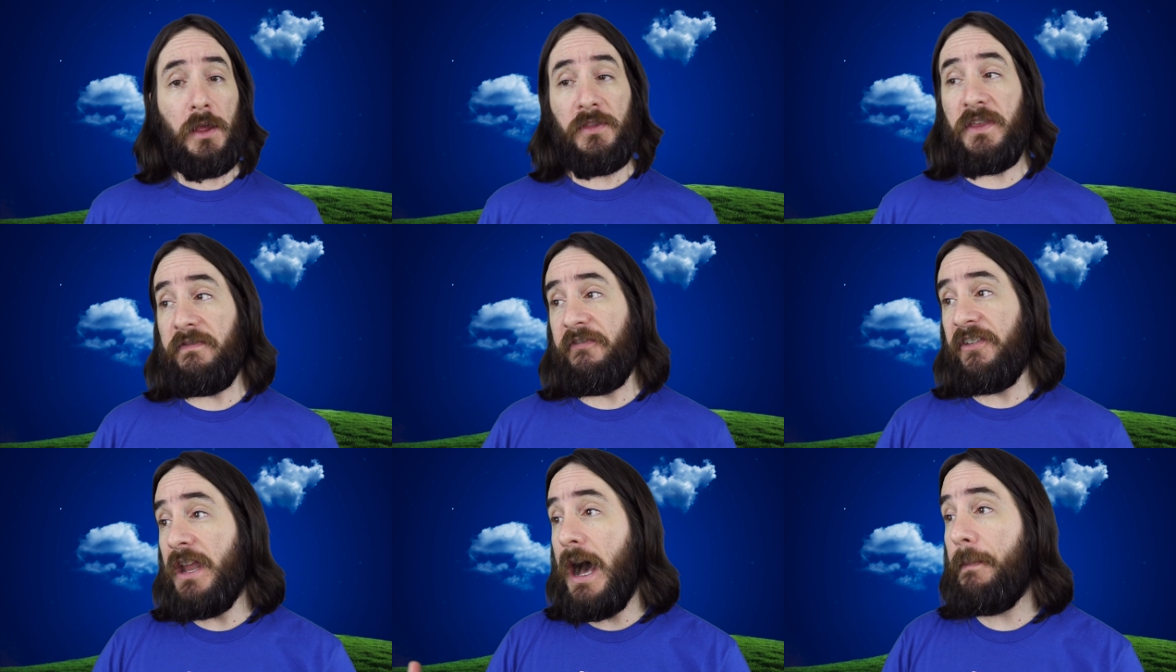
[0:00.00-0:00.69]
The
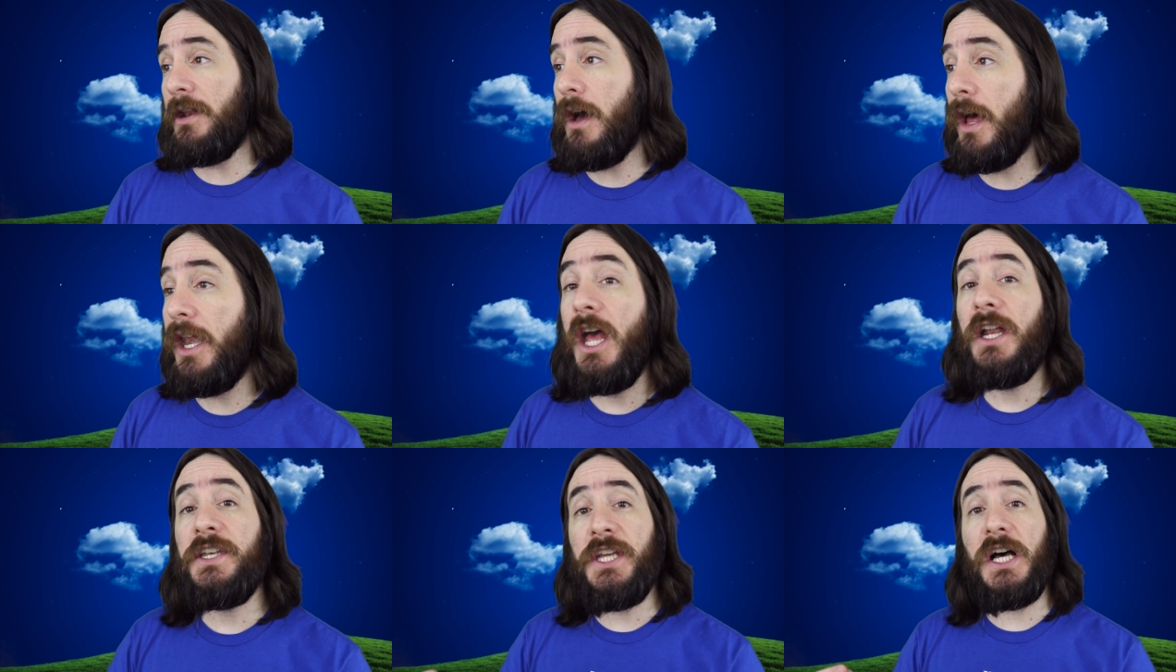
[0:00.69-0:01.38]
phenomenon
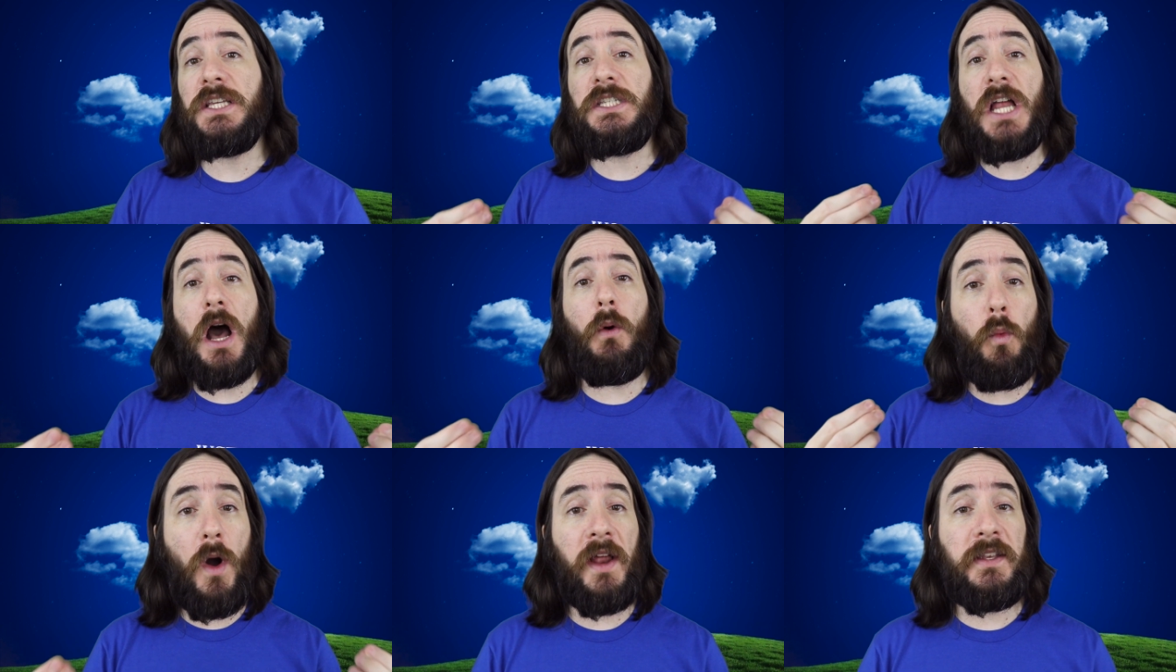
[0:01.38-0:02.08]
does
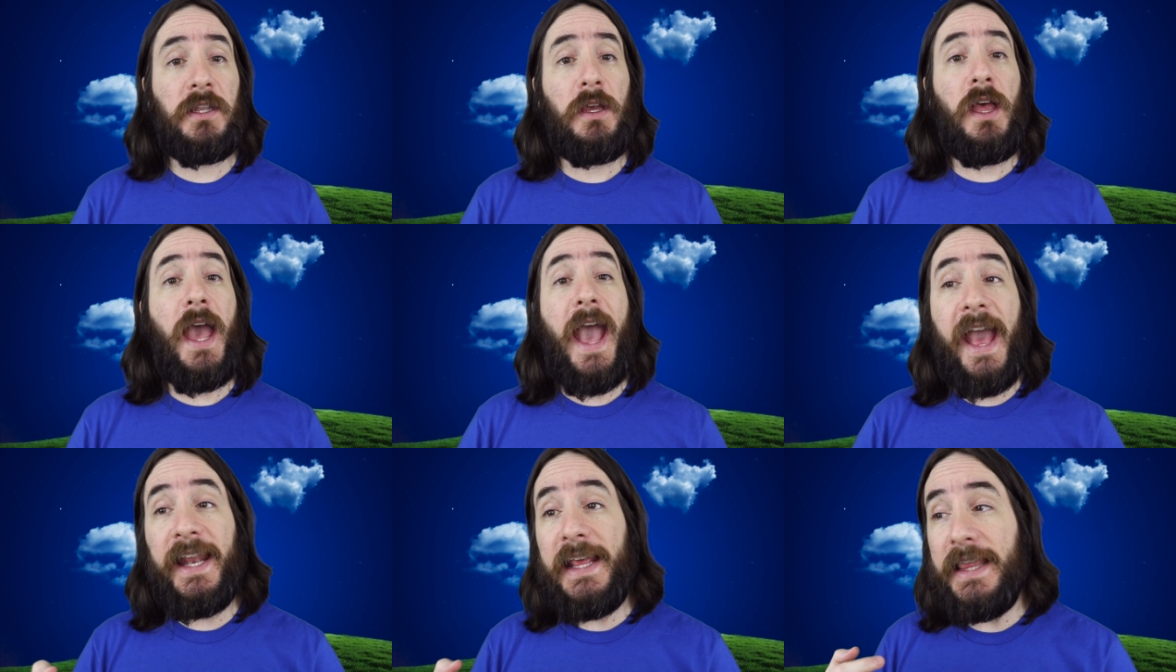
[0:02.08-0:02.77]
not want
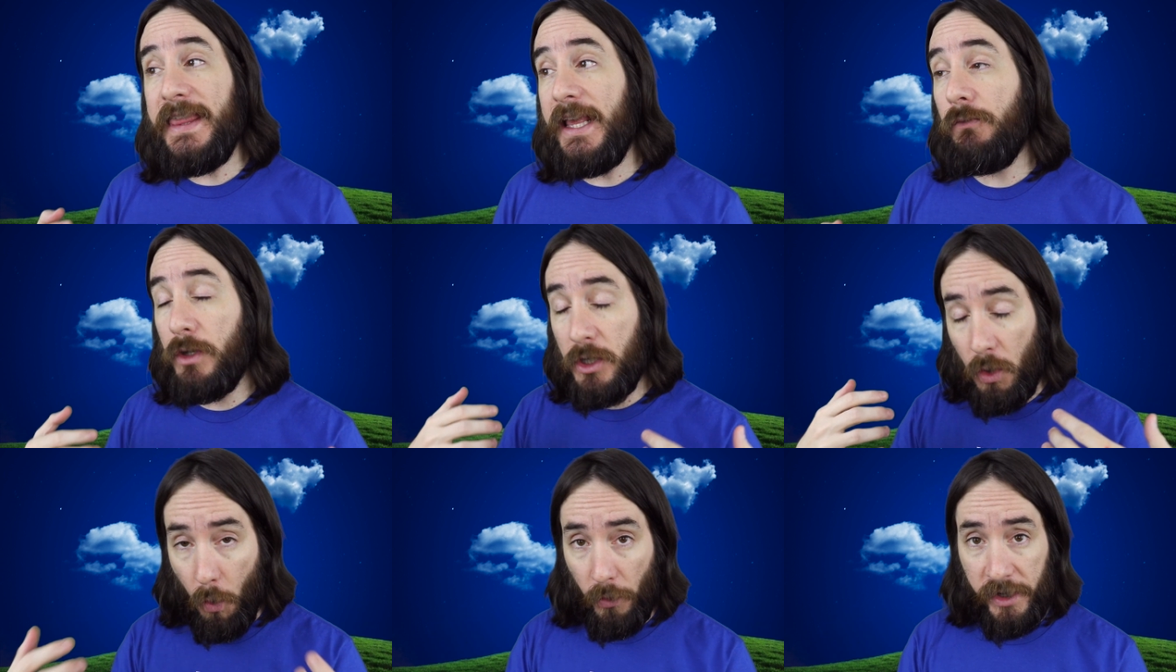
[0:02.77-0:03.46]
anything
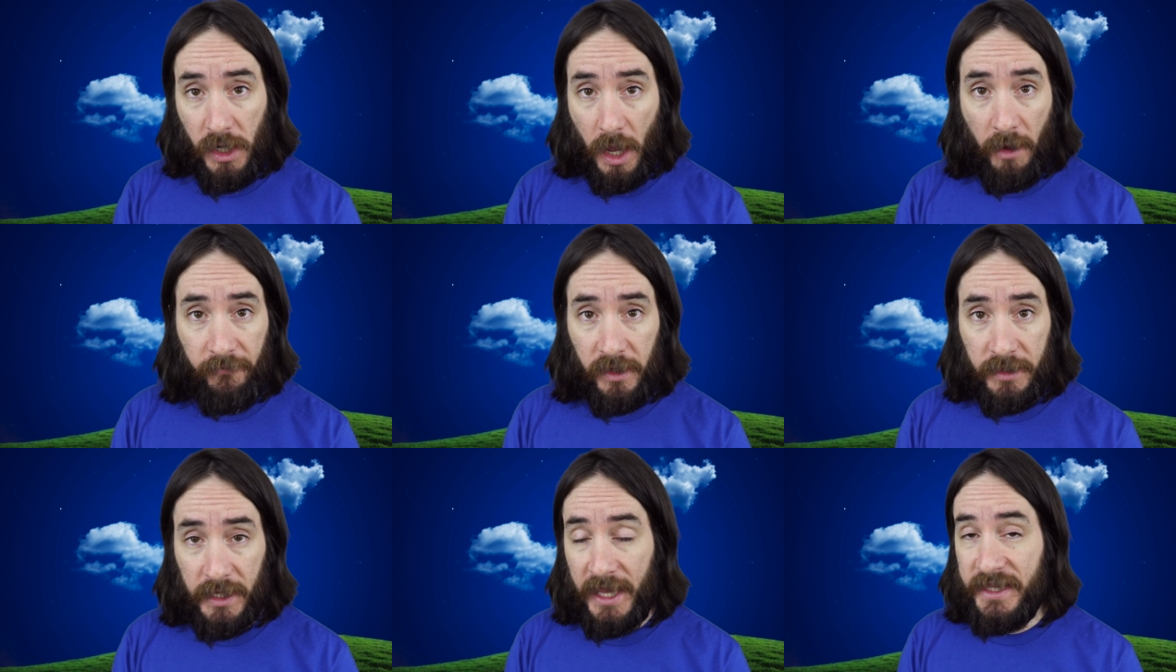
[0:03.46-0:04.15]
recorded of
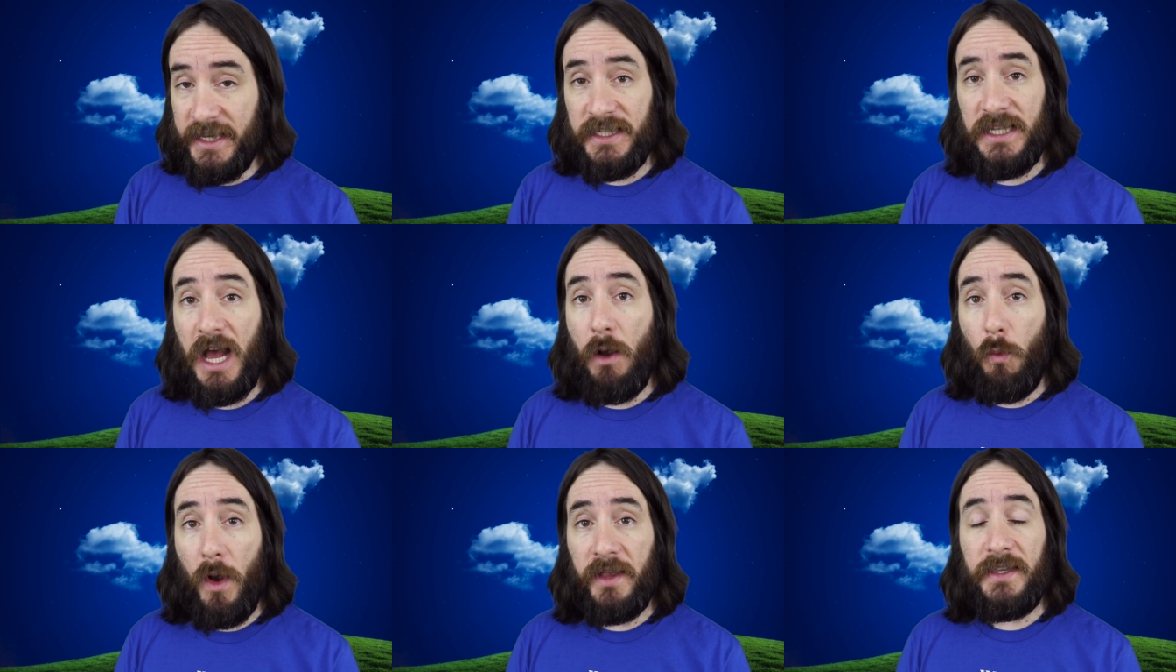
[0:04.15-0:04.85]
it. It does
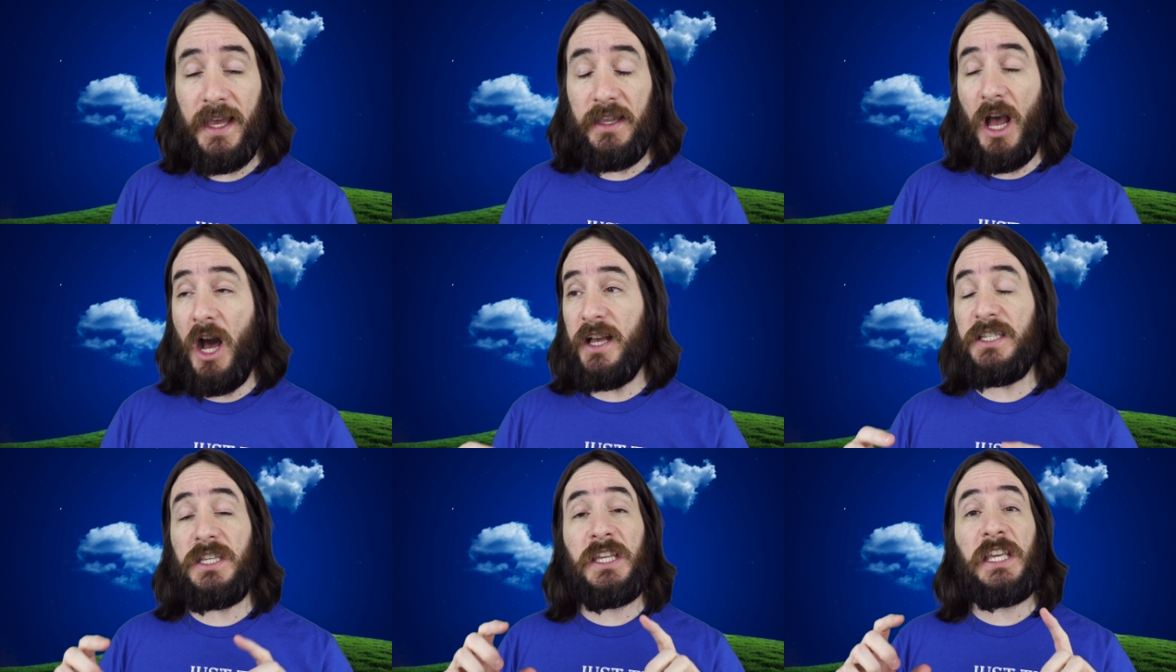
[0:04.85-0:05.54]
not want
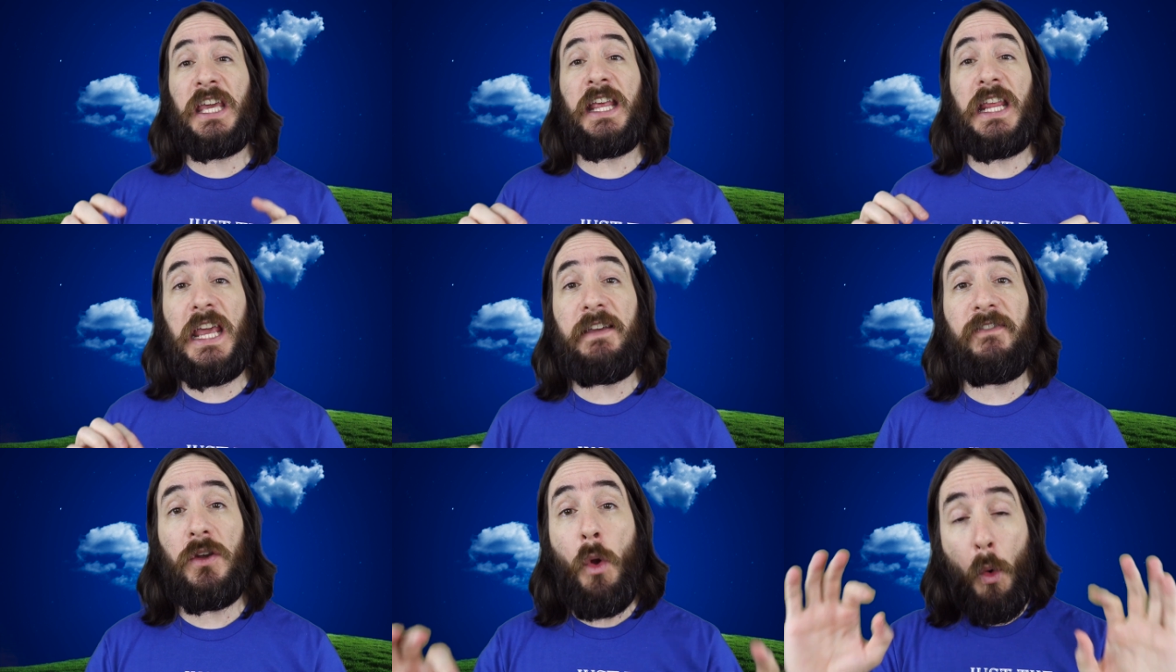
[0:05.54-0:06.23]
us to get
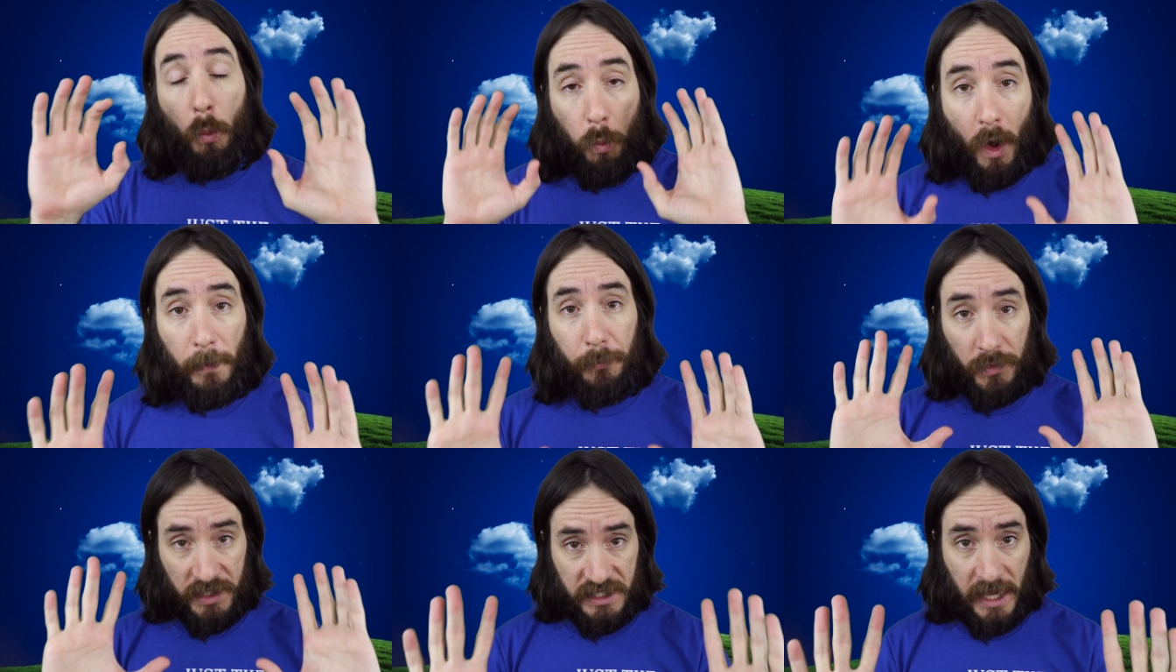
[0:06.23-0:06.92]
even
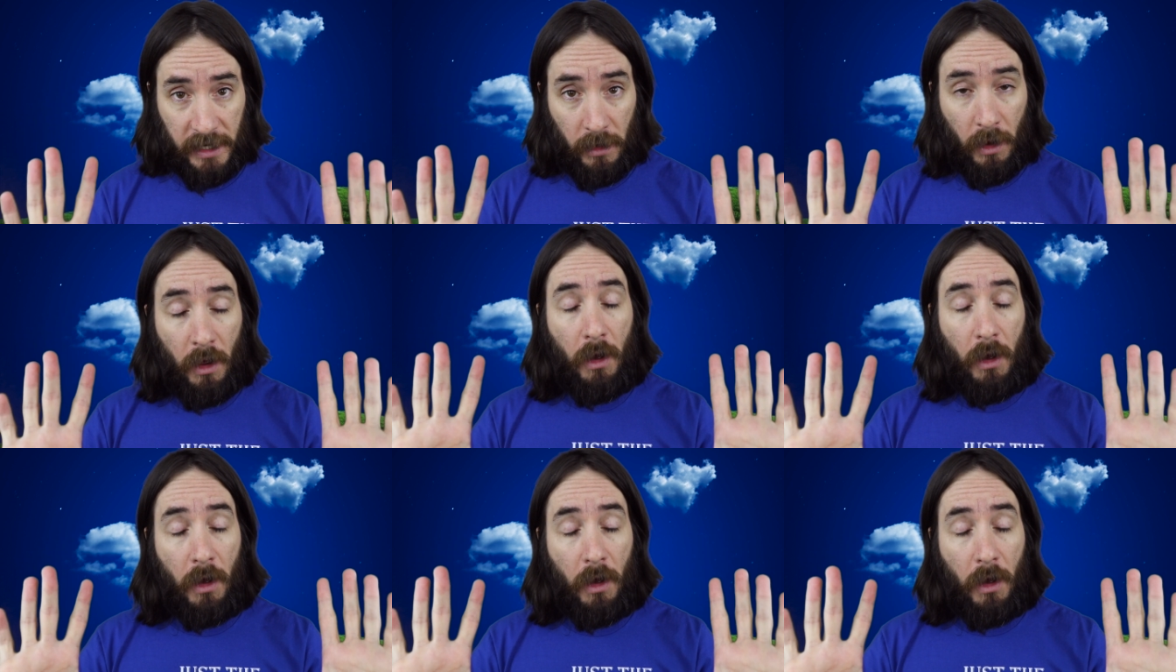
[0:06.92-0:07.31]
1%